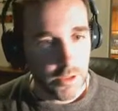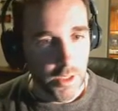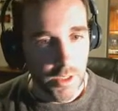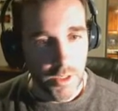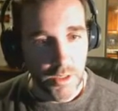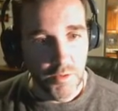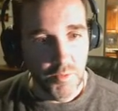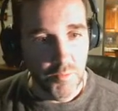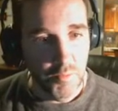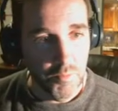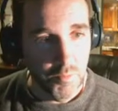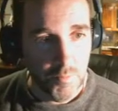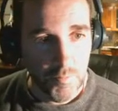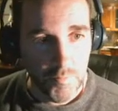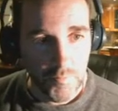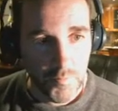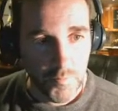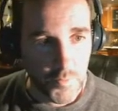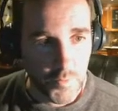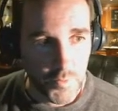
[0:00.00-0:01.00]
um,
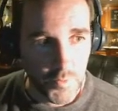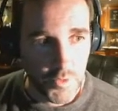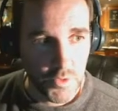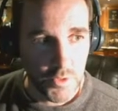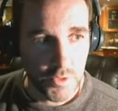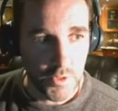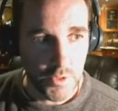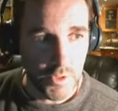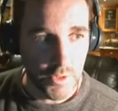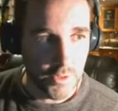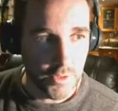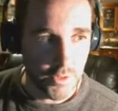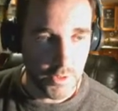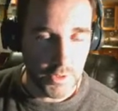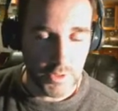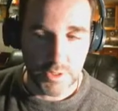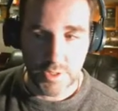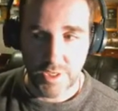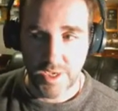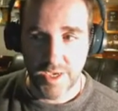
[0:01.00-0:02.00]
you,
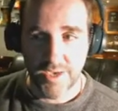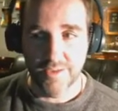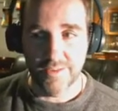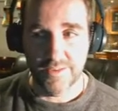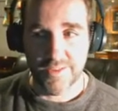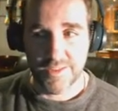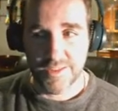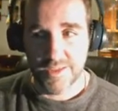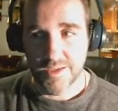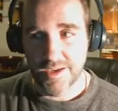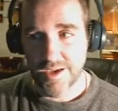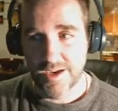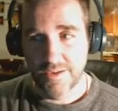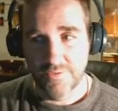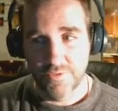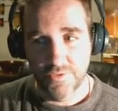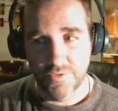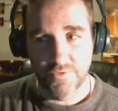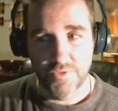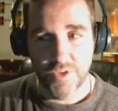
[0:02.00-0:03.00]
there's I, I have
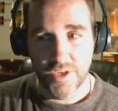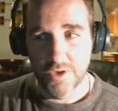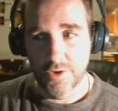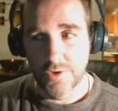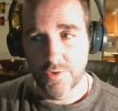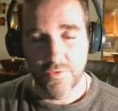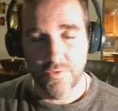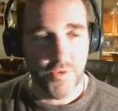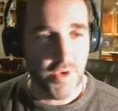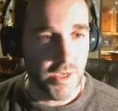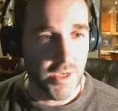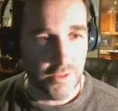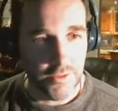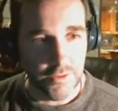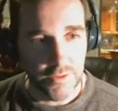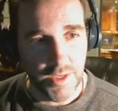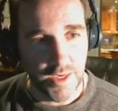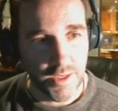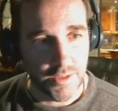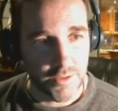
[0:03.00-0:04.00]
a video of how to do
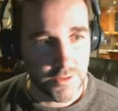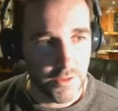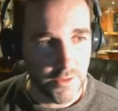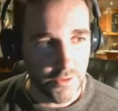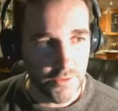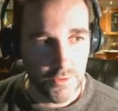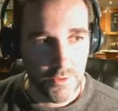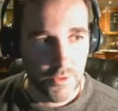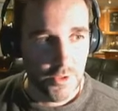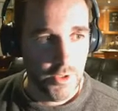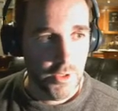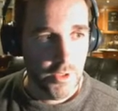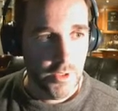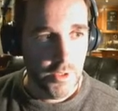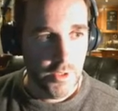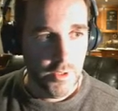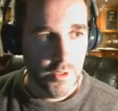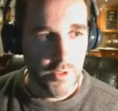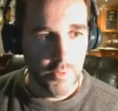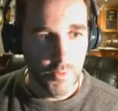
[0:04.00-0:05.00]
that too
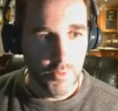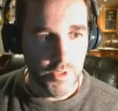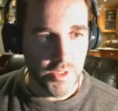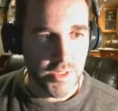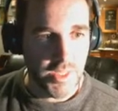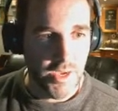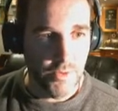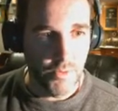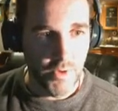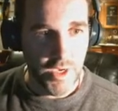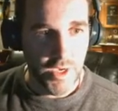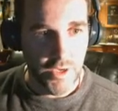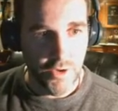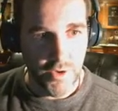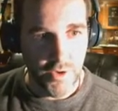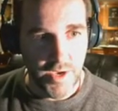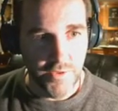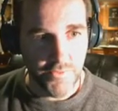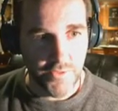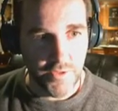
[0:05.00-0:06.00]
but that way I
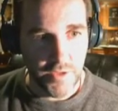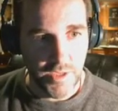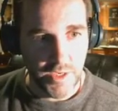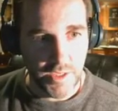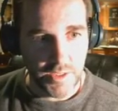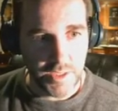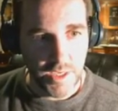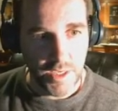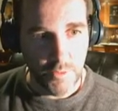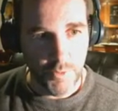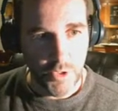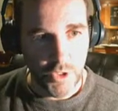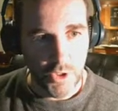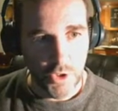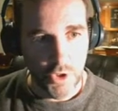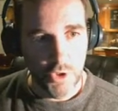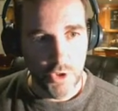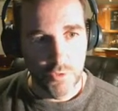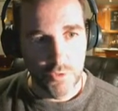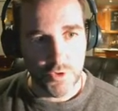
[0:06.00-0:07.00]
don't have to like type in
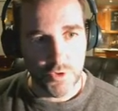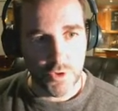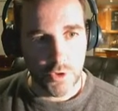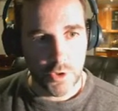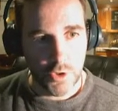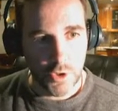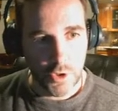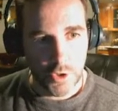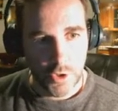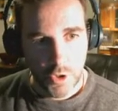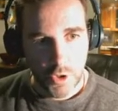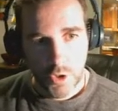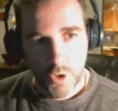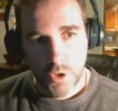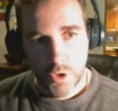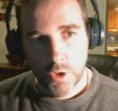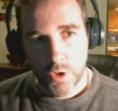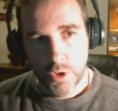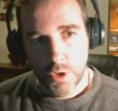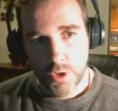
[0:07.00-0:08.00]
user
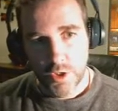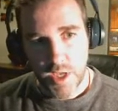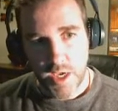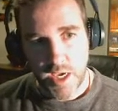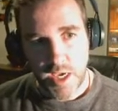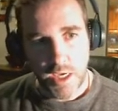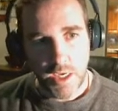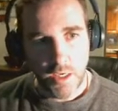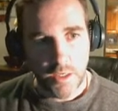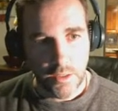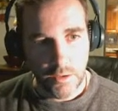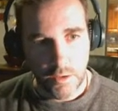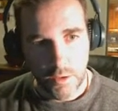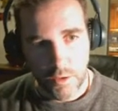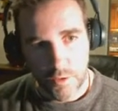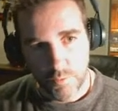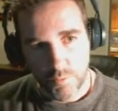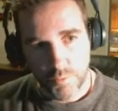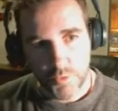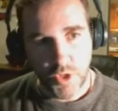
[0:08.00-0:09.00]
Nate and
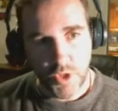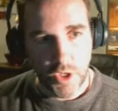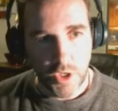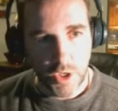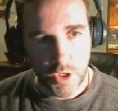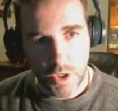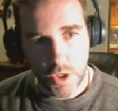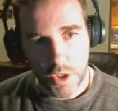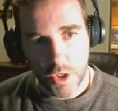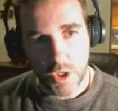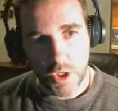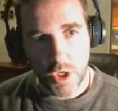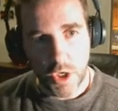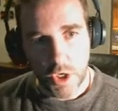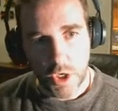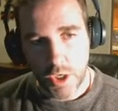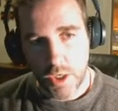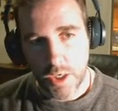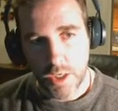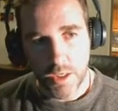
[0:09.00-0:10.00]
da da da da da,
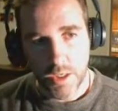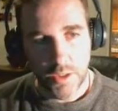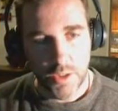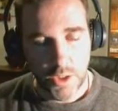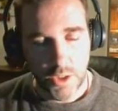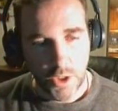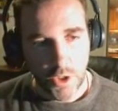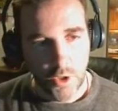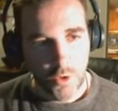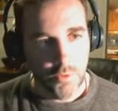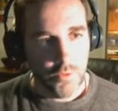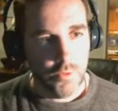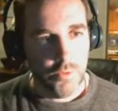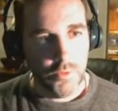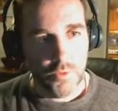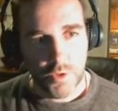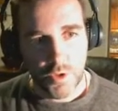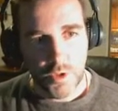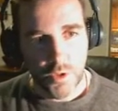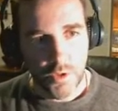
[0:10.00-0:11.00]
and you know
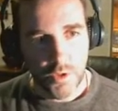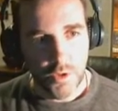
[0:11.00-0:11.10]
the